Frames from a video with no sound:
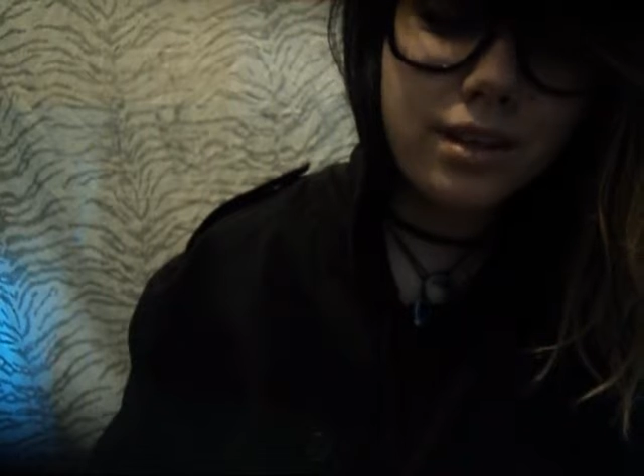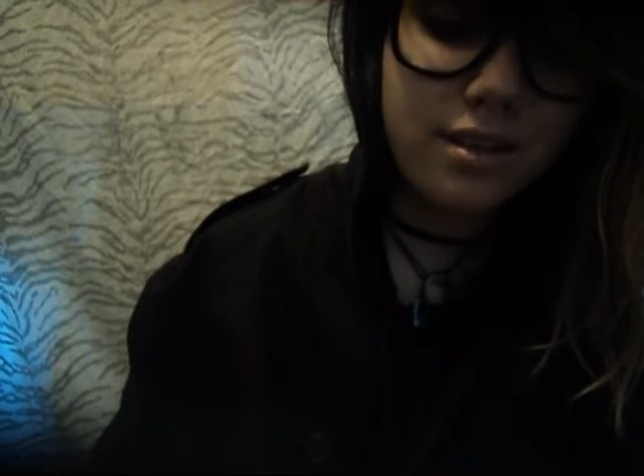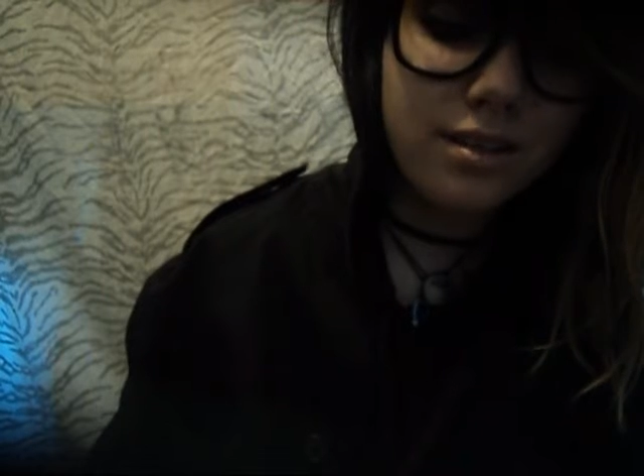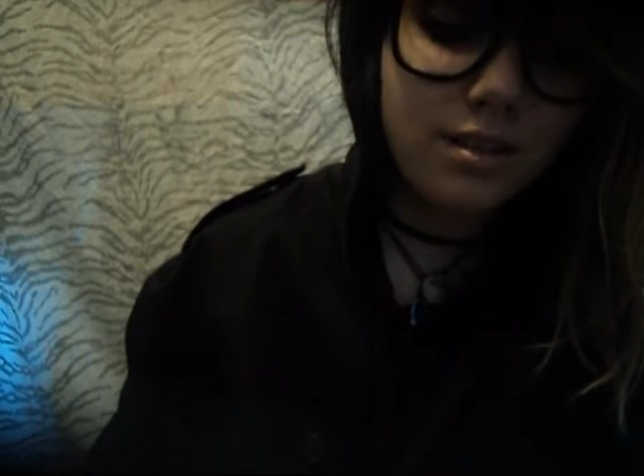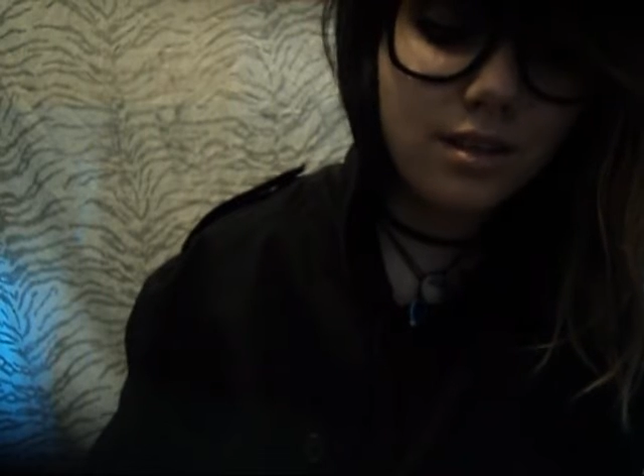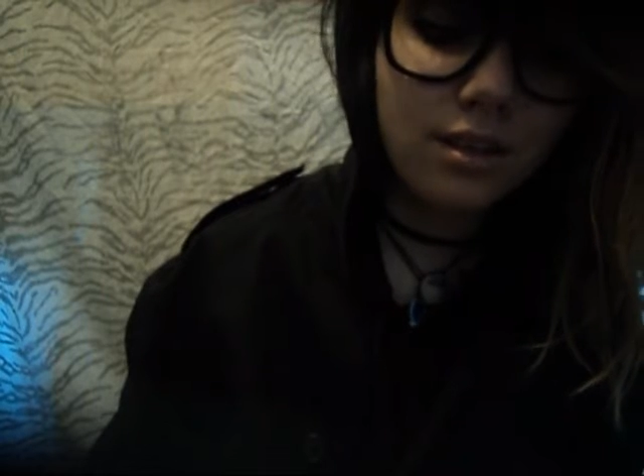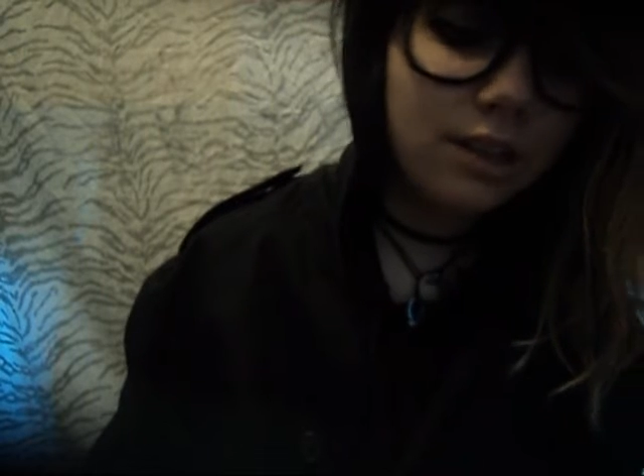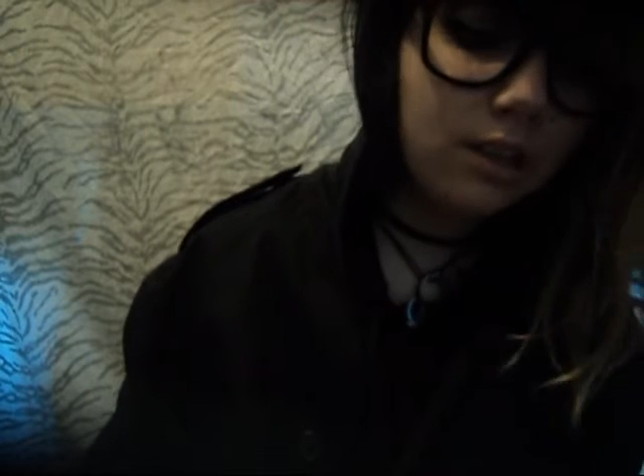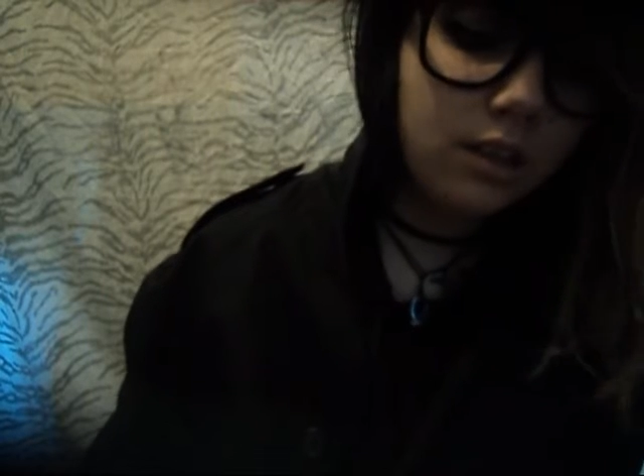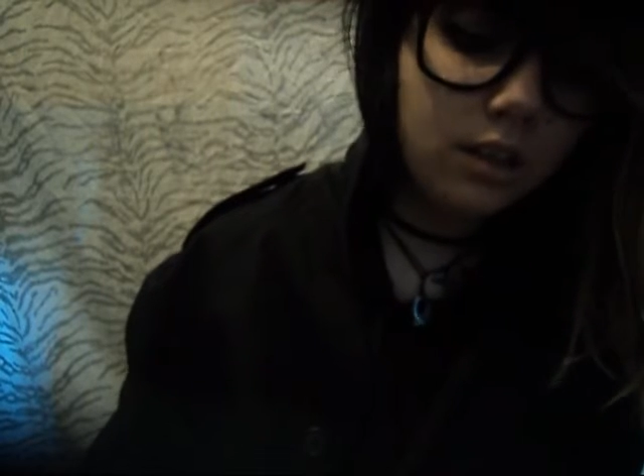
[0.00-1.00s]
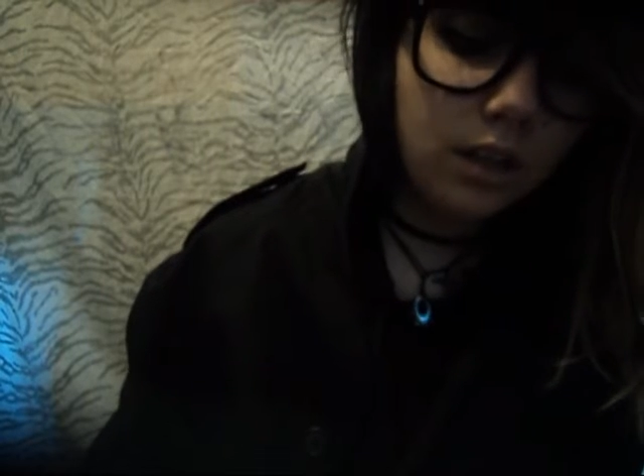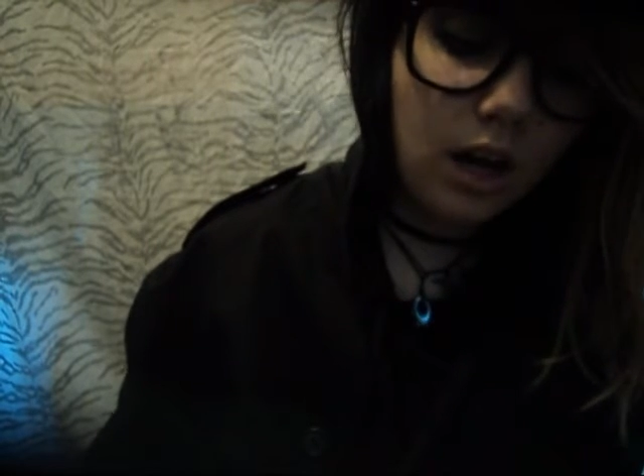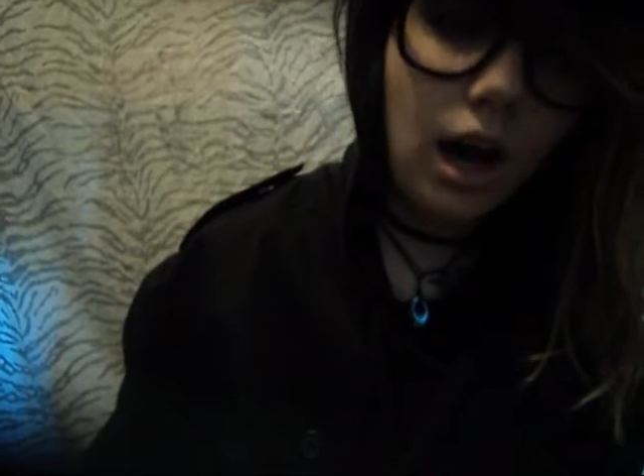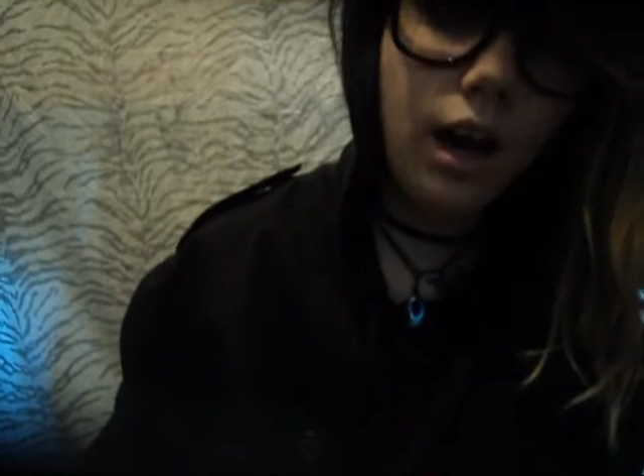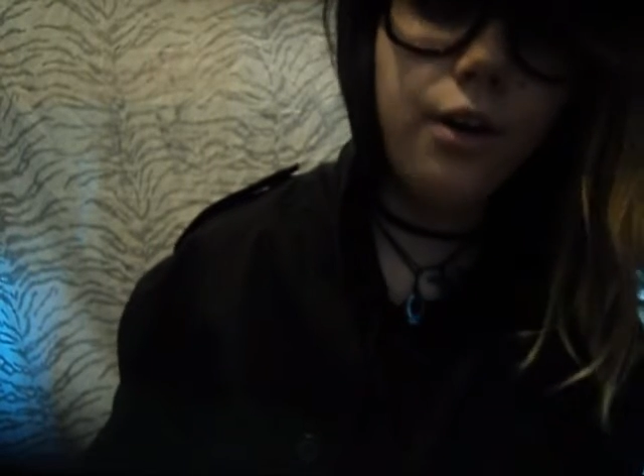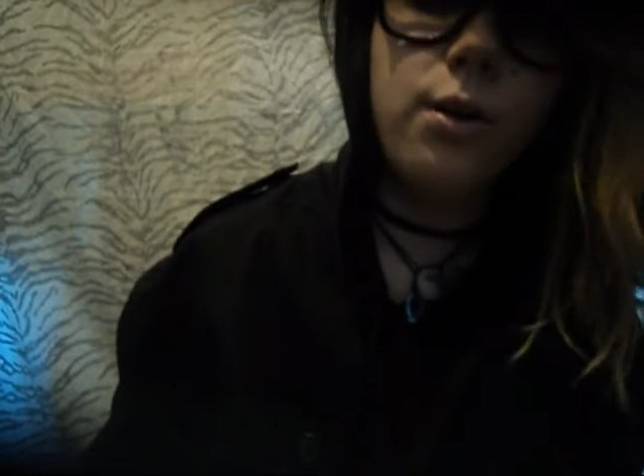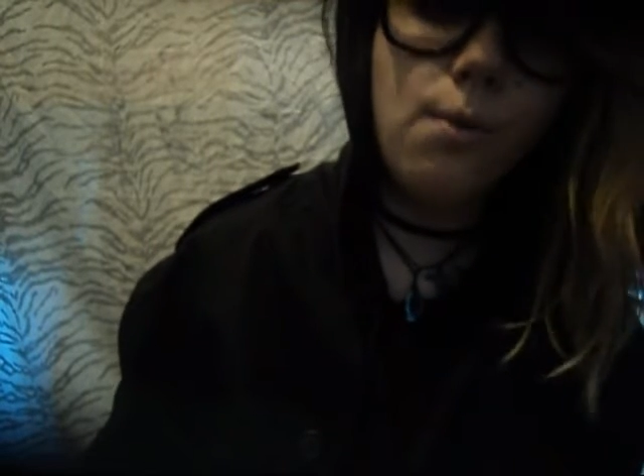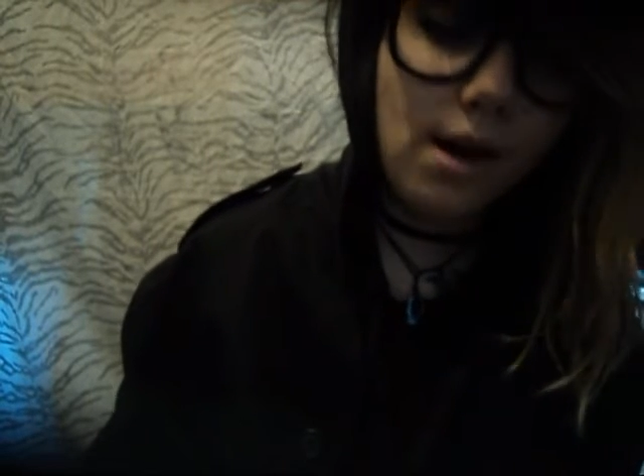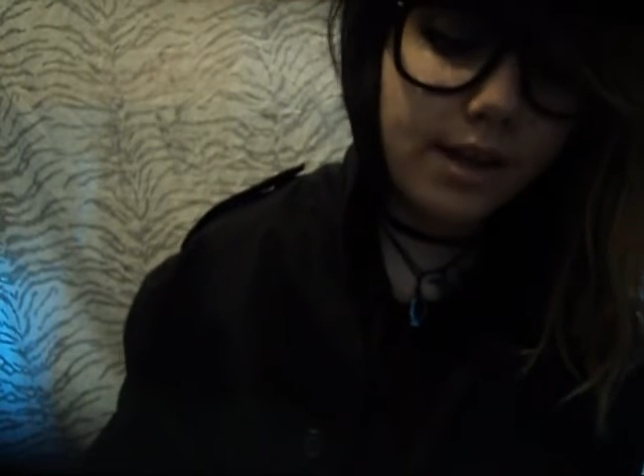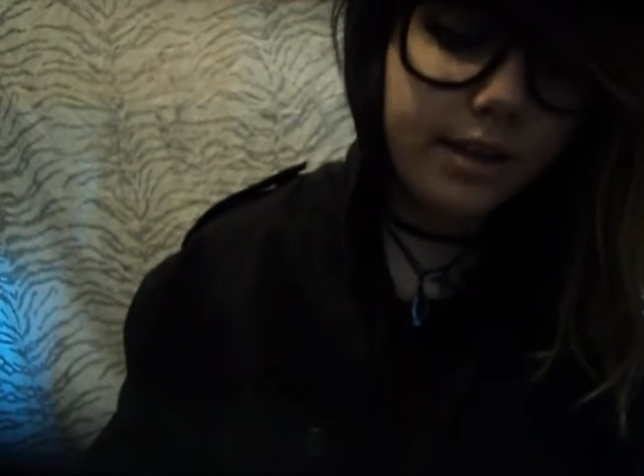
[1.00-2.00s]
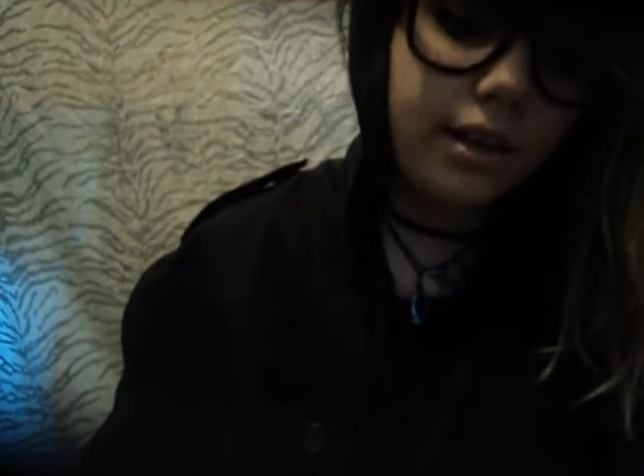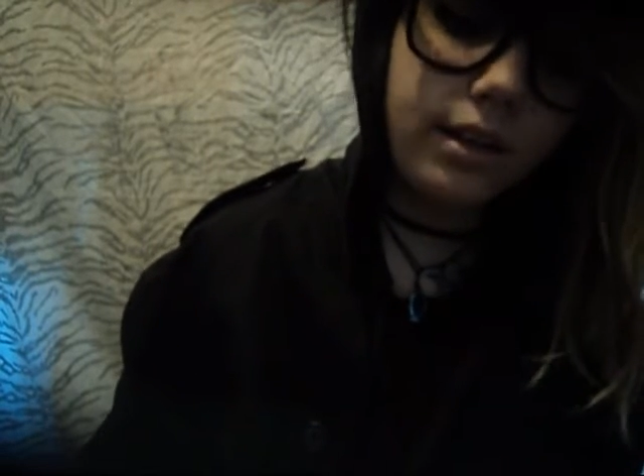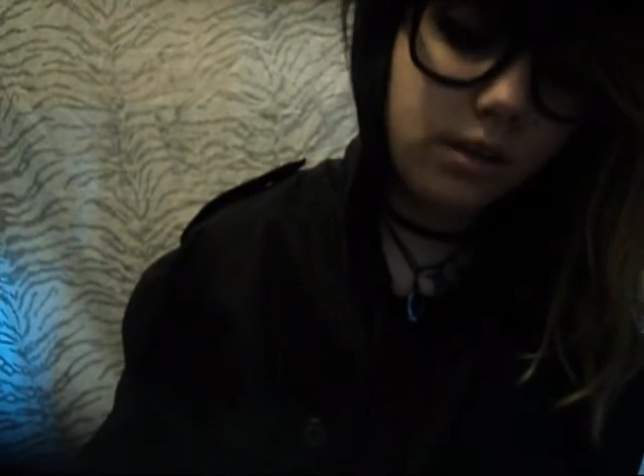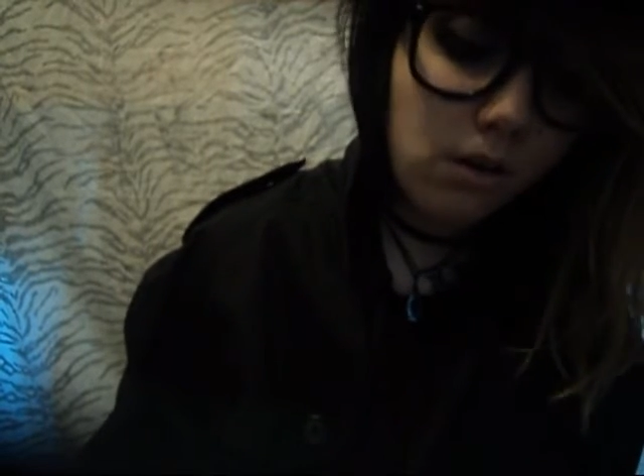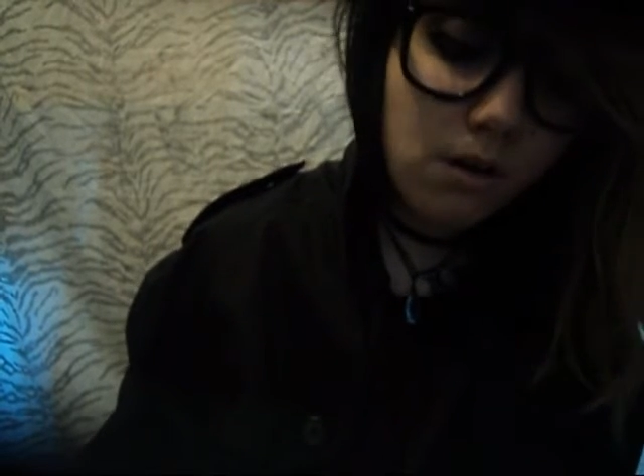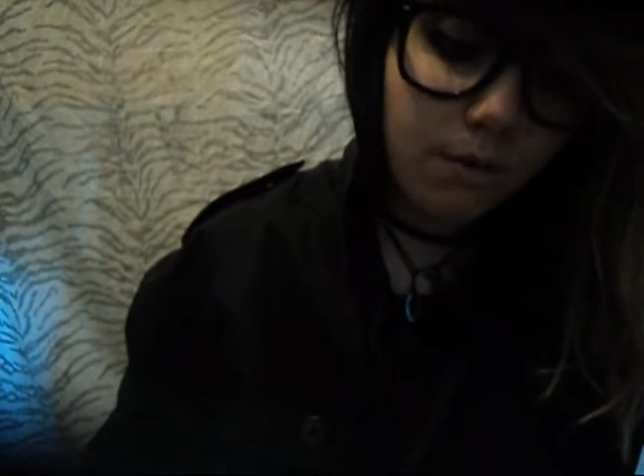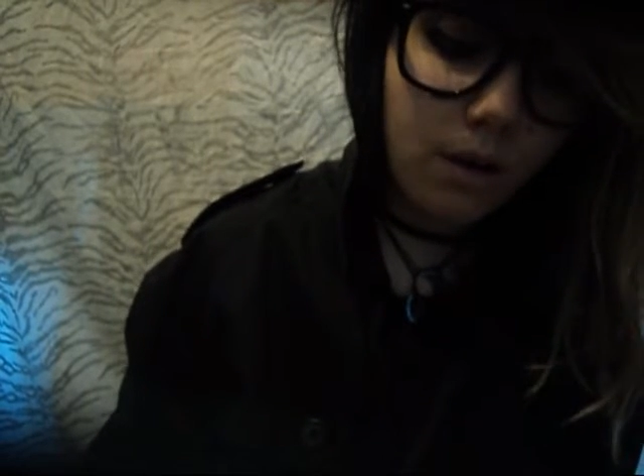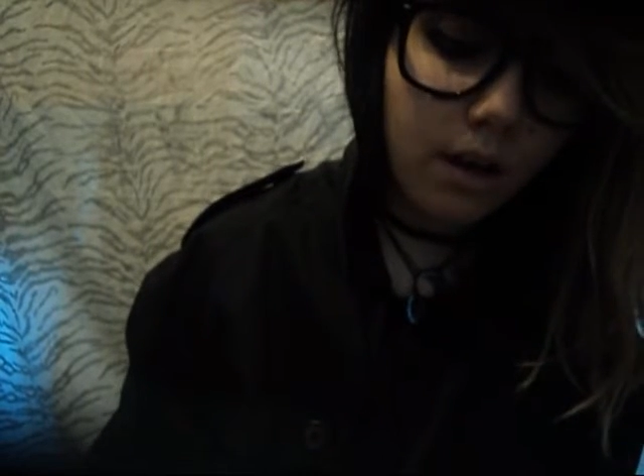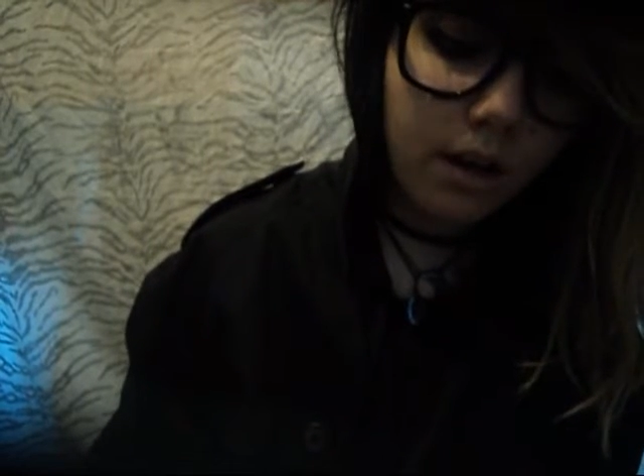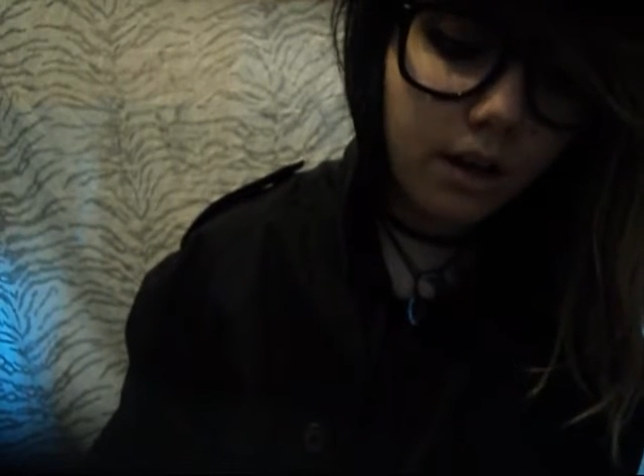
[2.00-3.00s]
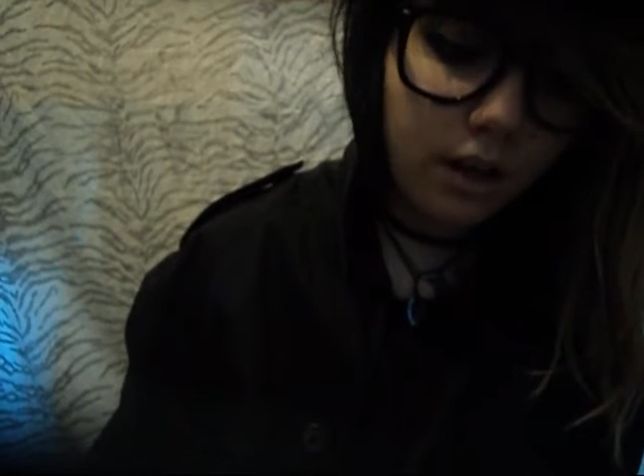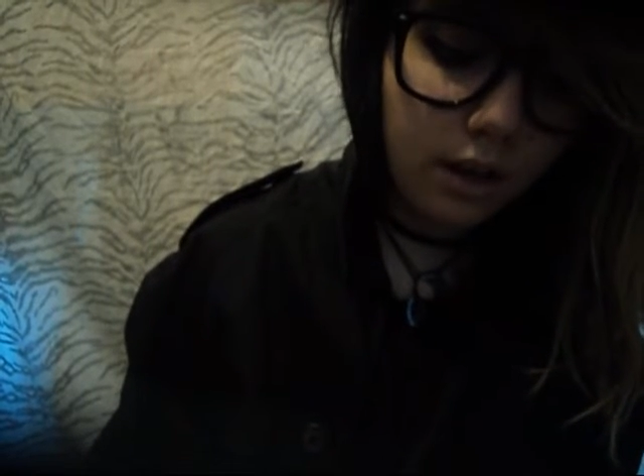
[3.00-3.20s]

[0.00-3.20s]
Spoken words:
because I don't know why they like the long rock.